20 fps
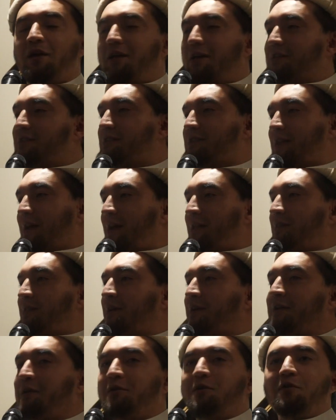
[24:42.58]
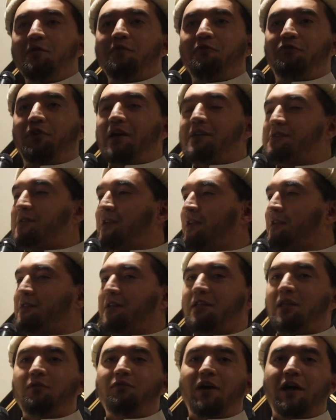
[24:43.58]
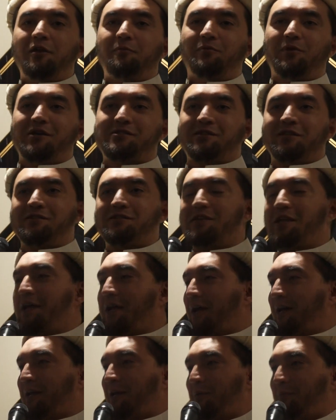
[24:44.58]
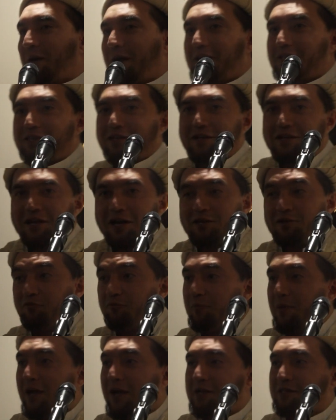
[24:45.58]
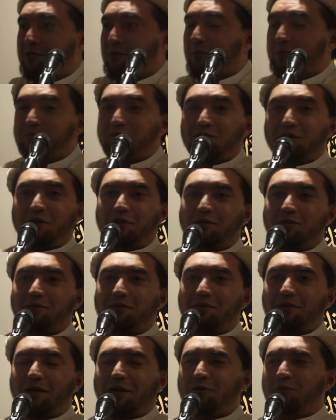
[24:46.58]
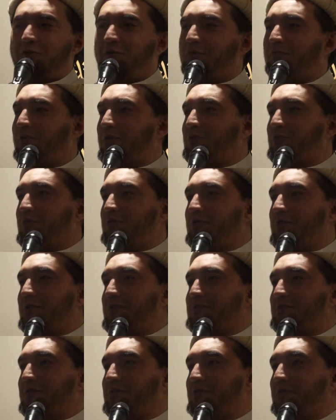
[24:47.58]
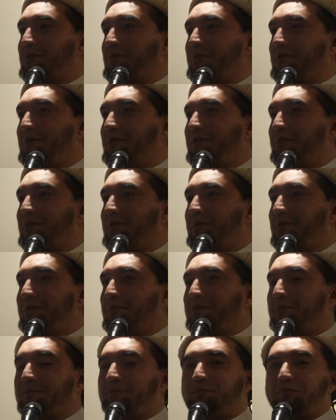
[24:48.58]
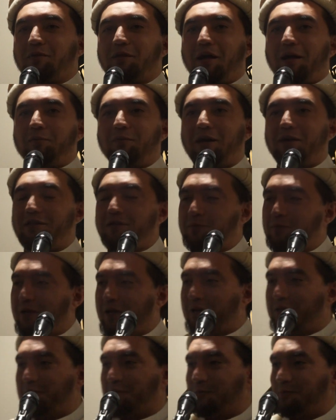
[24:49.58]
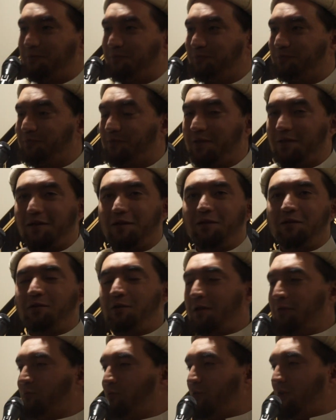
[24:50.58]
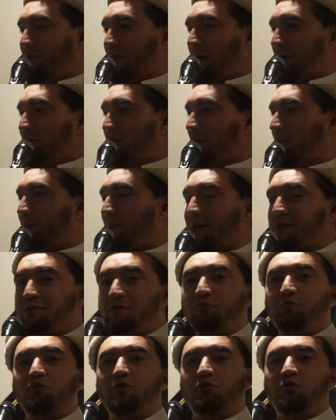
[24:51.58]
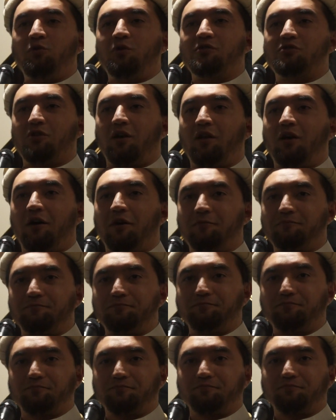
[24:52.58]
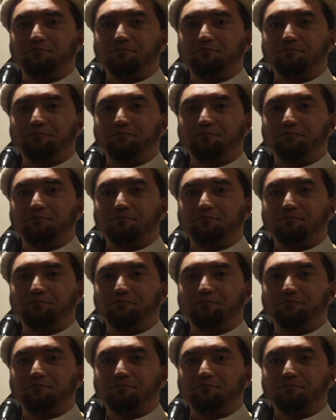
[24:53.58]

is standing facing the divine presence, and I'm hiding kind of behind him. I'm scared. I don't know if I told you guys this. I'm hiding behind him and, and we're lined up as if we're doing salah.